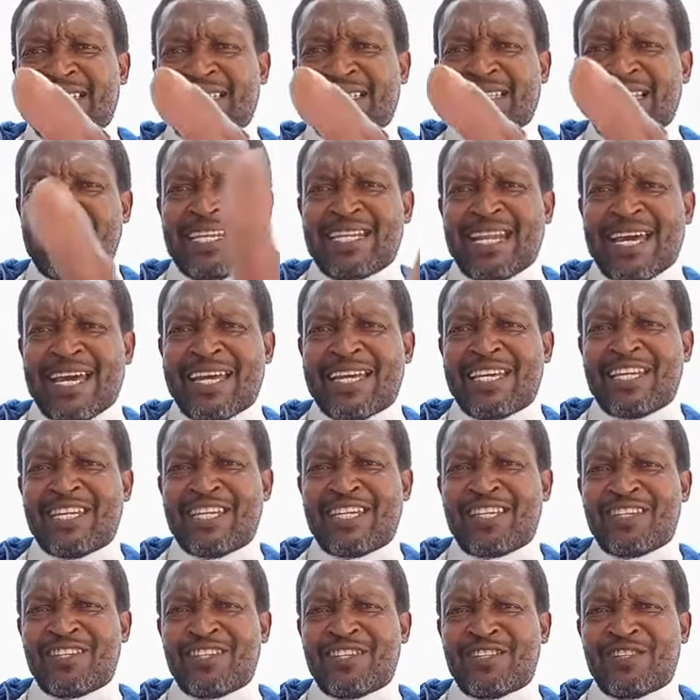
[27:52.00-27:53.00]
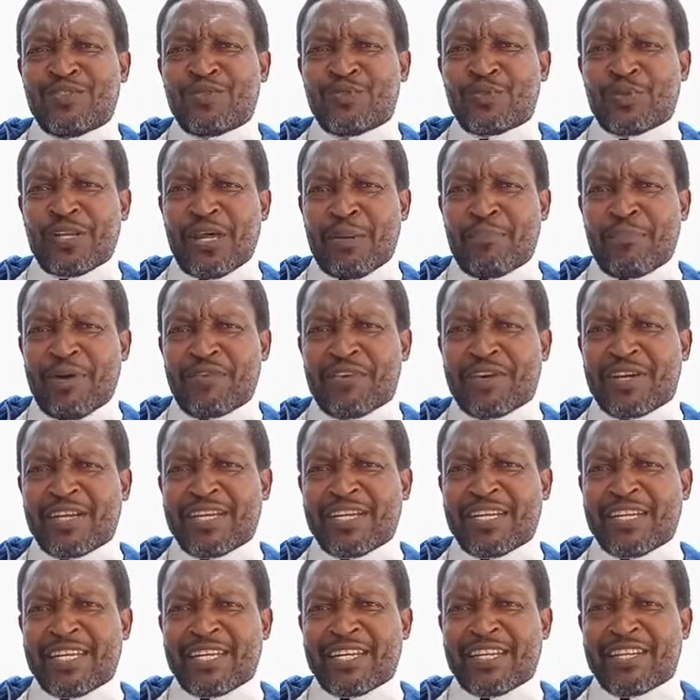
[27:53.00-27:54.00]
They lie to the American
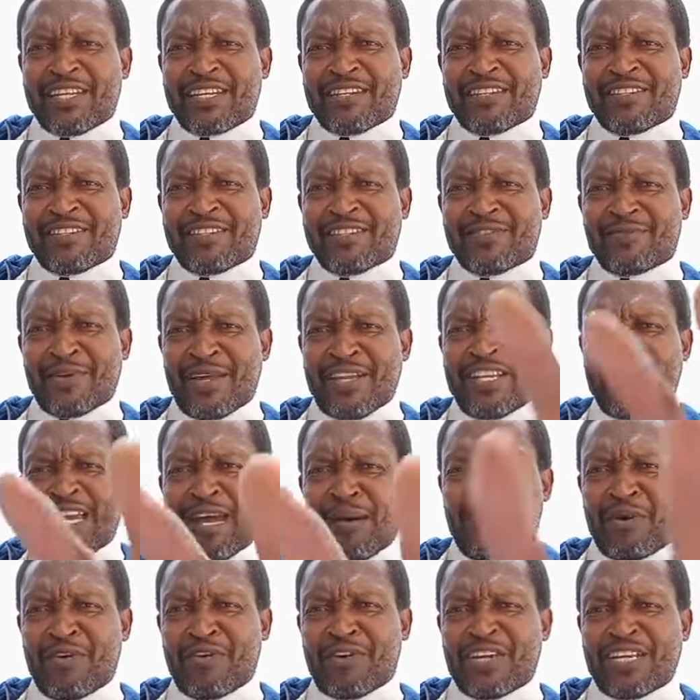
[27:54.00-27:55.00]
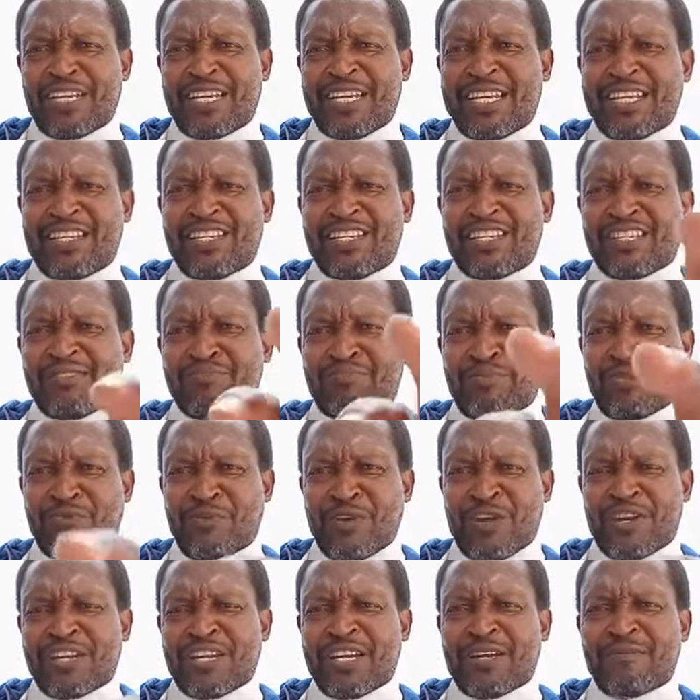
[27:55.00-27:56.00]
Indians. When the American Indians
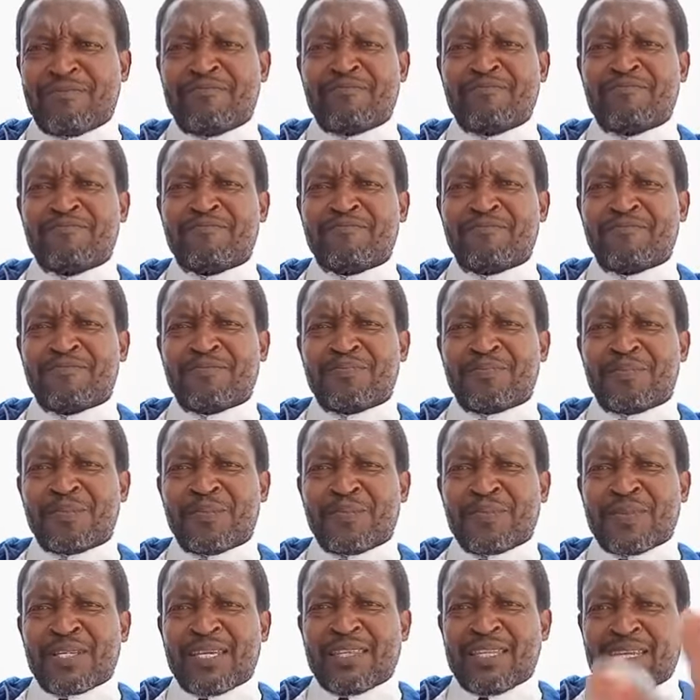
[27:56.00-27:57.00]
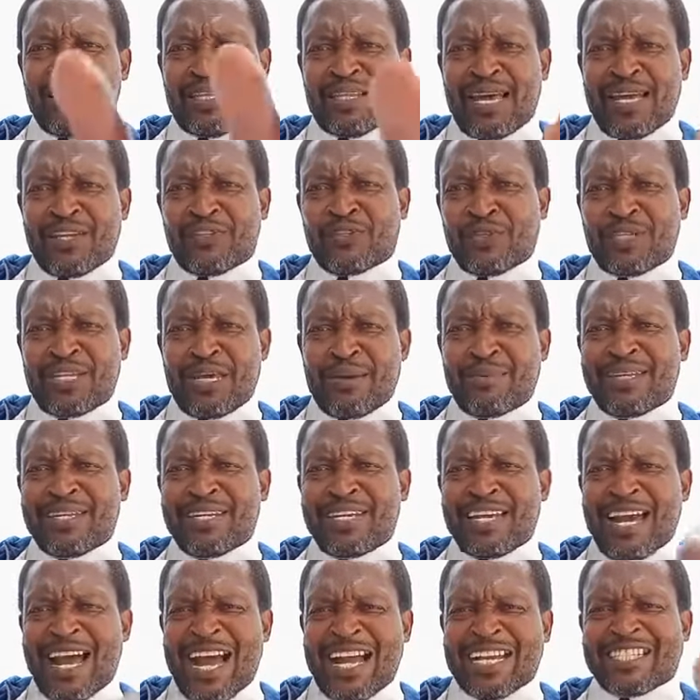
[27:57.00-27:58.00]
befriend them, they lie to them in
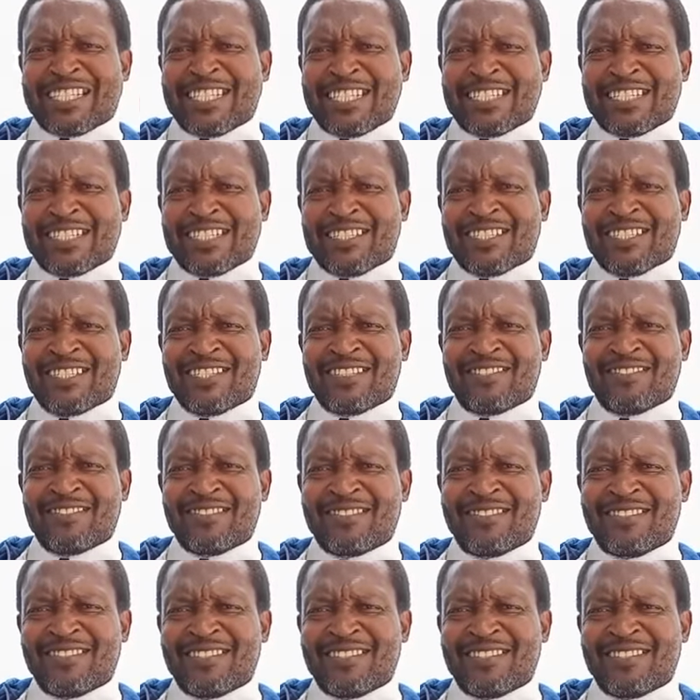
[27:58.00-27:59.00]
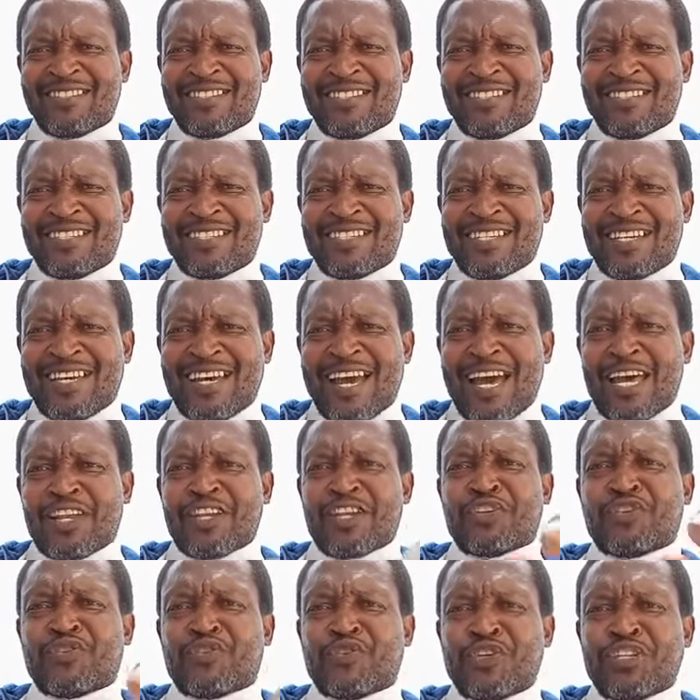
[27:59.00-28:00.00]
their actions. And
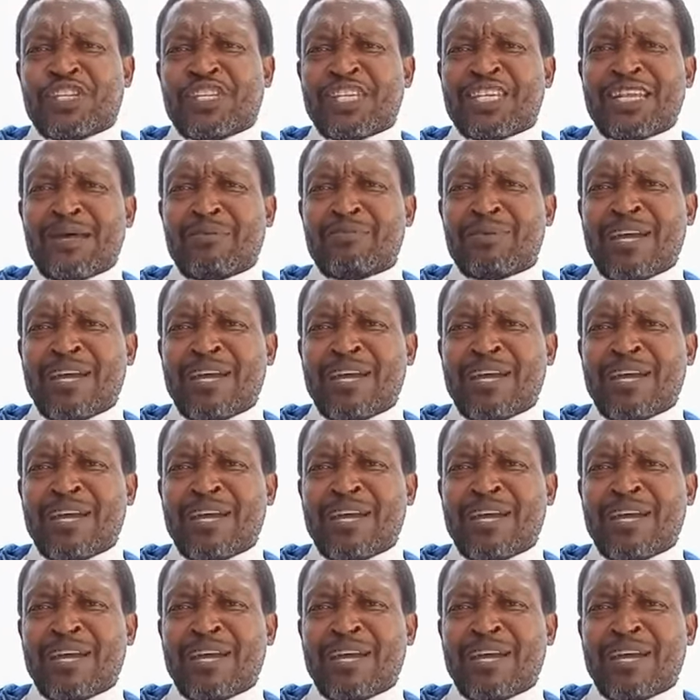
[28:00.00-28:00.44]
they treated them